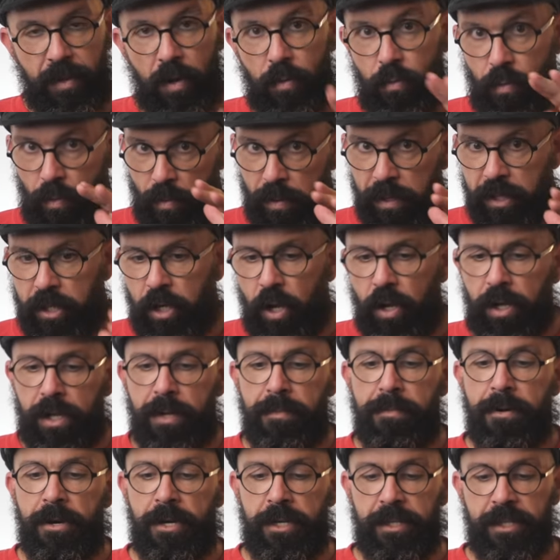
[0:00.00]
We will talk
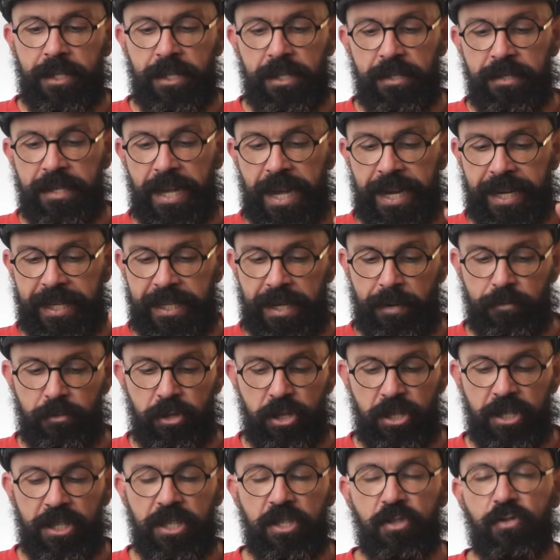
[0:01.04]
about it in a second. I'm
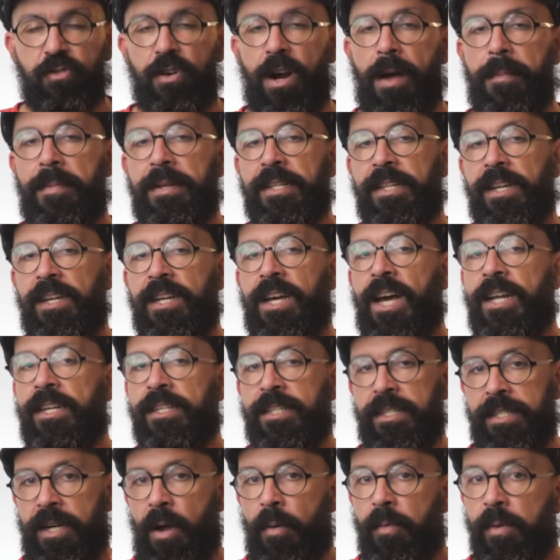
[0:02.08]
just describing the
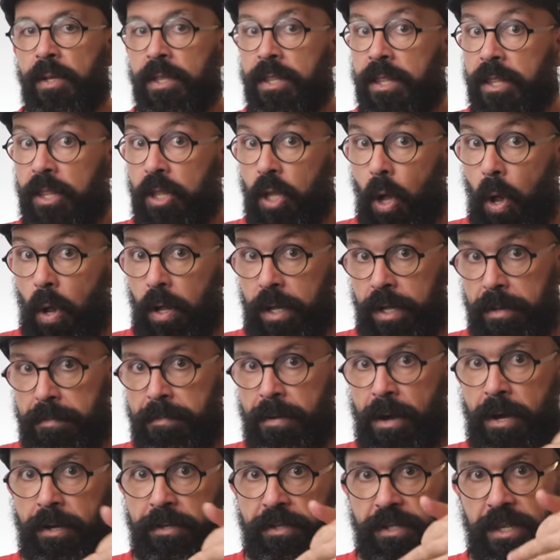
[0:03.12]
liner and I will talk
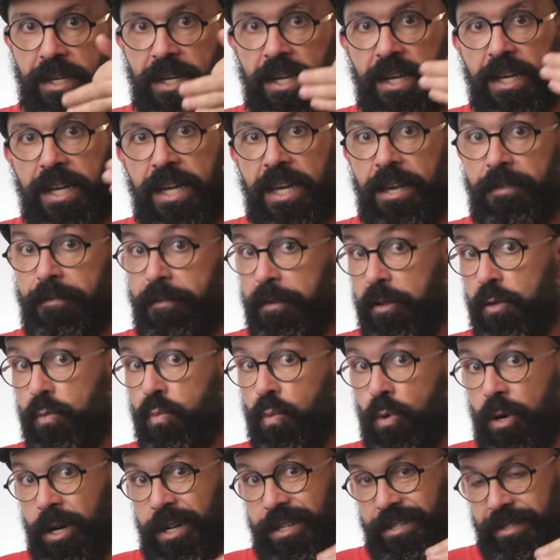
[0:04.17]
about if it
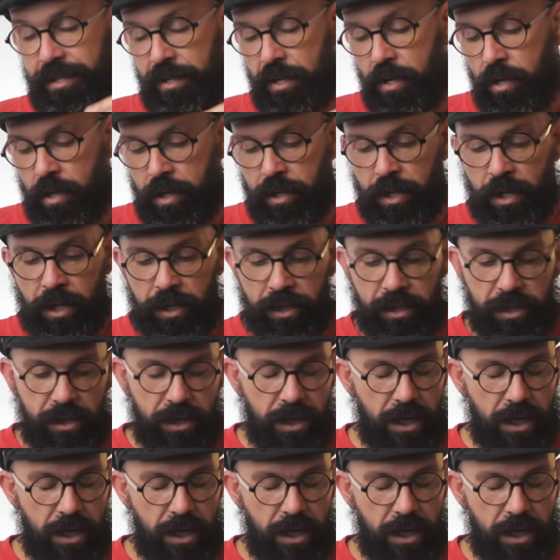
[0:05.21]
works or not.